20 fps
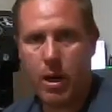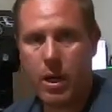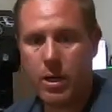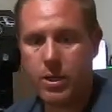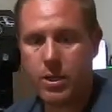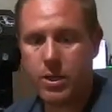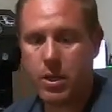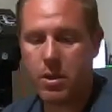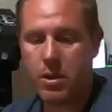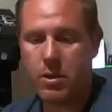
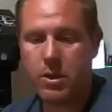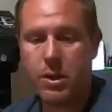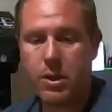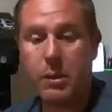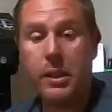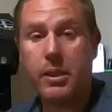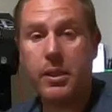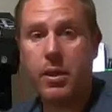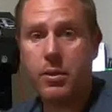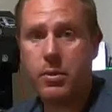start
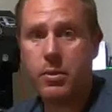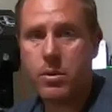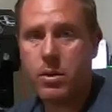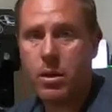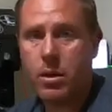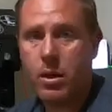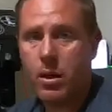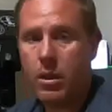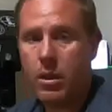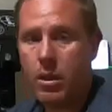doing
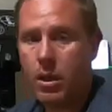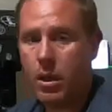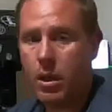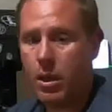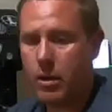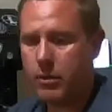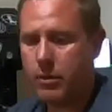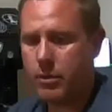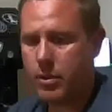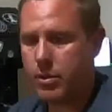those.
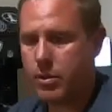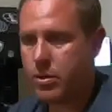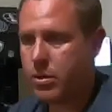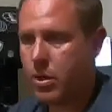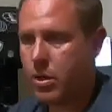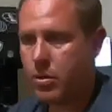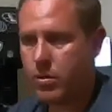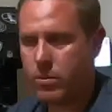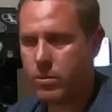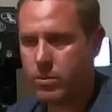There's
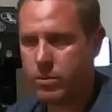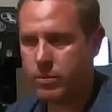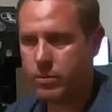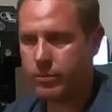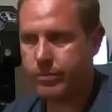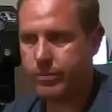no,